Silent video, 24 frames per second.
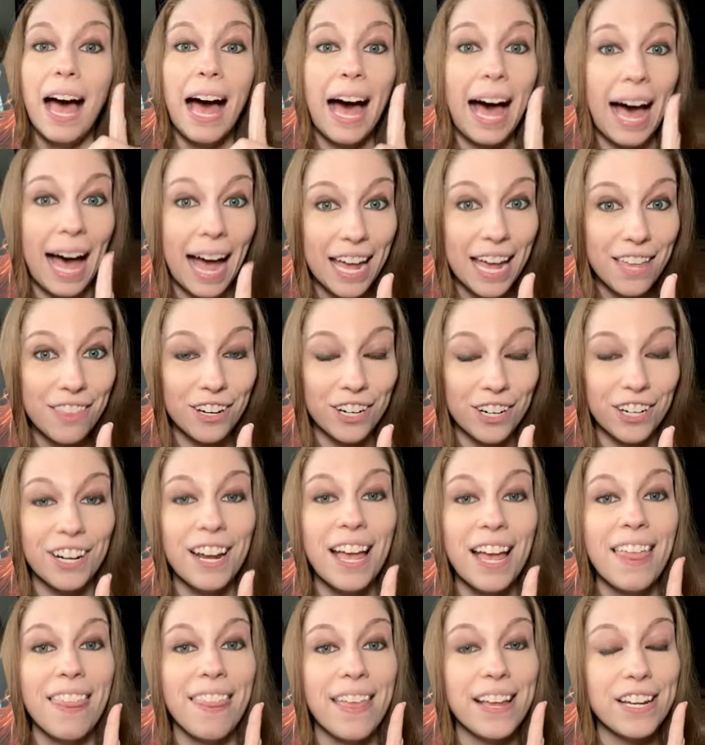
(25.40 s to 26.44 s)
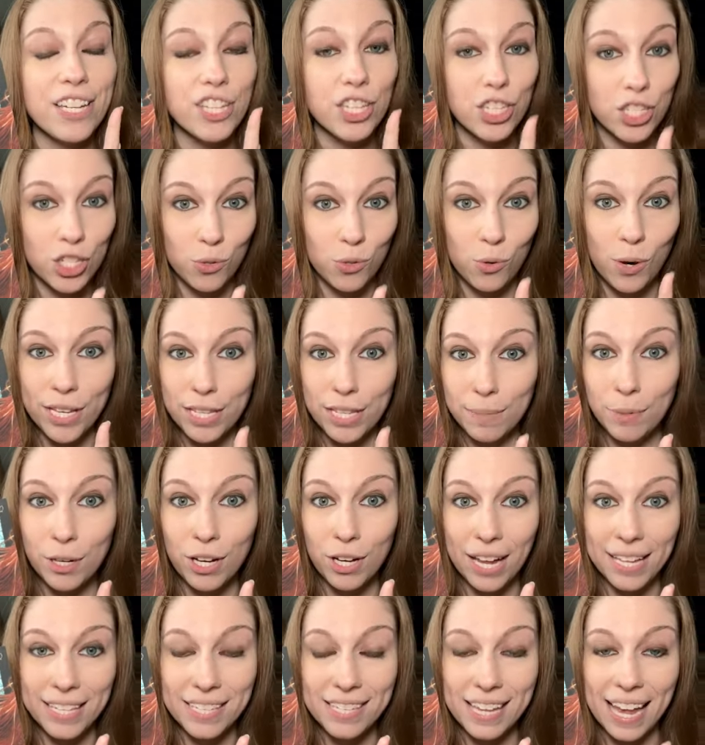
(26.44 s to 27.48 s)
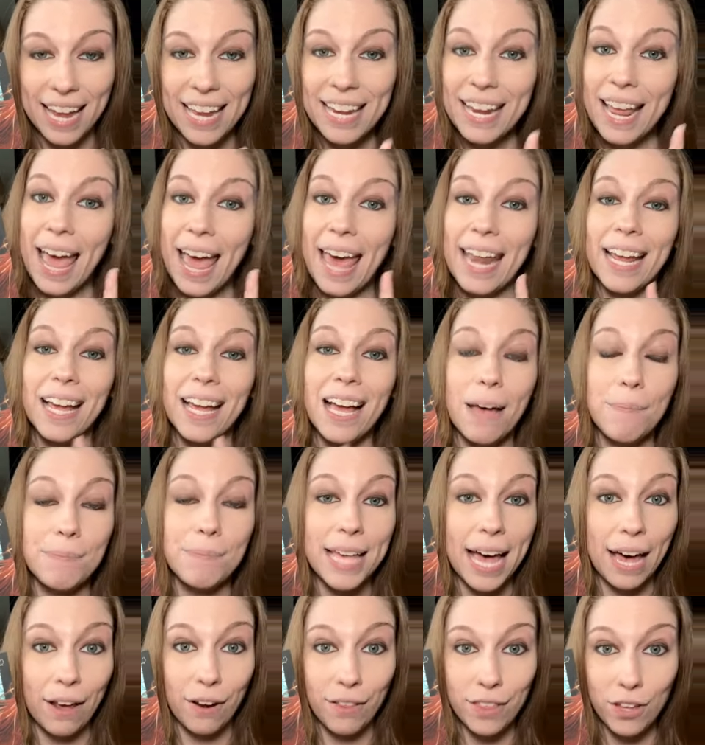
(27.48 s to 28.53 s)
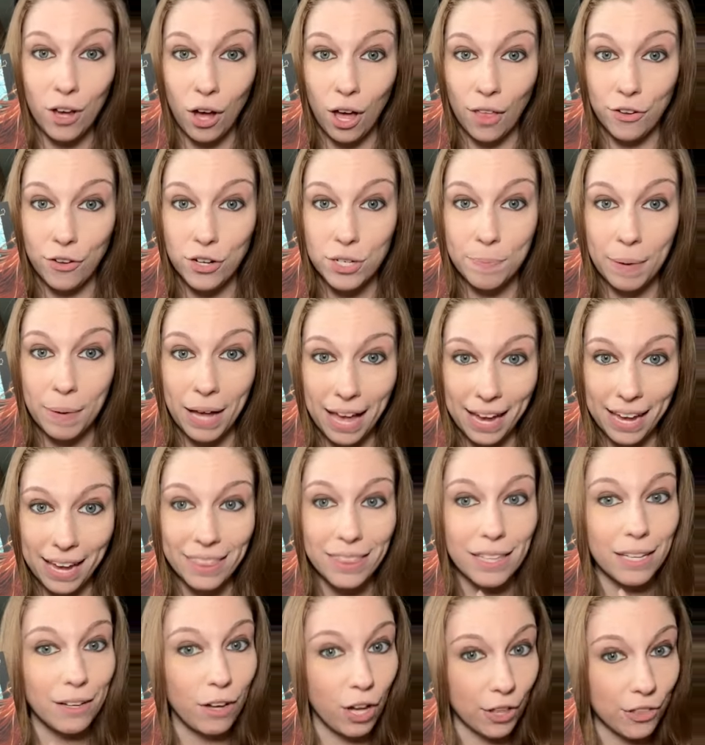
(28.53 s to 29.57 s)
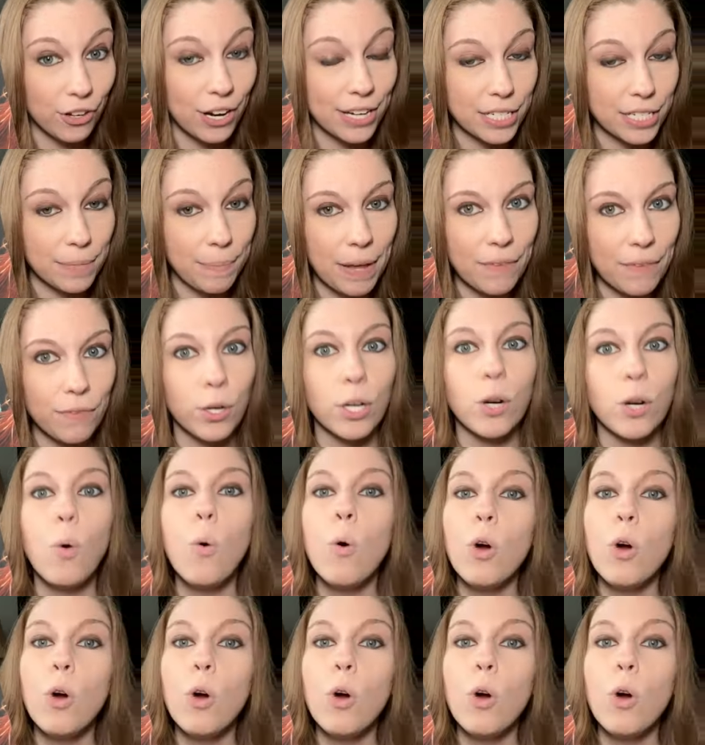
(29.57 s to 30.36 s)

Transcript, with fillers: Either they destroy the book on site and it comes out of the author's pocket, the author has to pay for it,